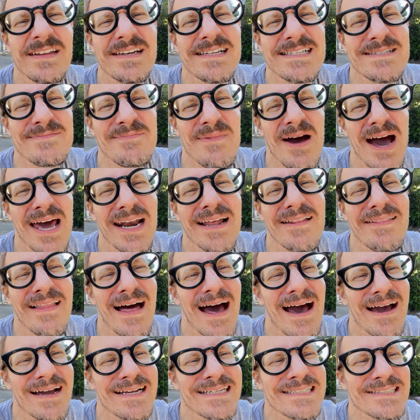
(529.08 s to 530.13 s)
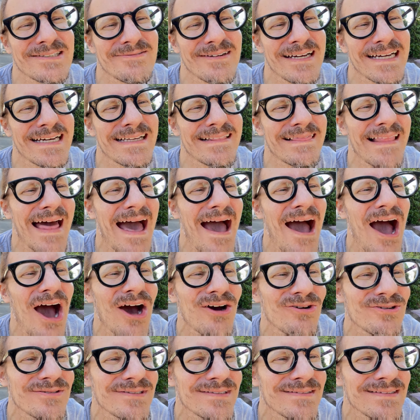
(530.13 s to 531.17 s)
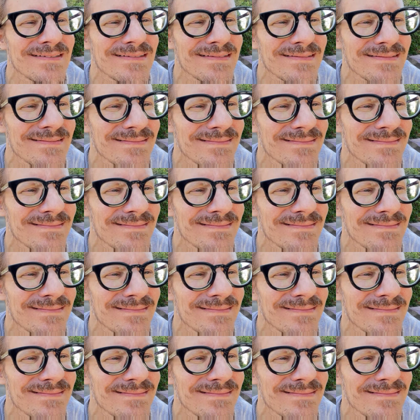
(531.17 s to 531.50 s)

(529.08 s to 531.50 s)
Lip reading: this monologue to a close.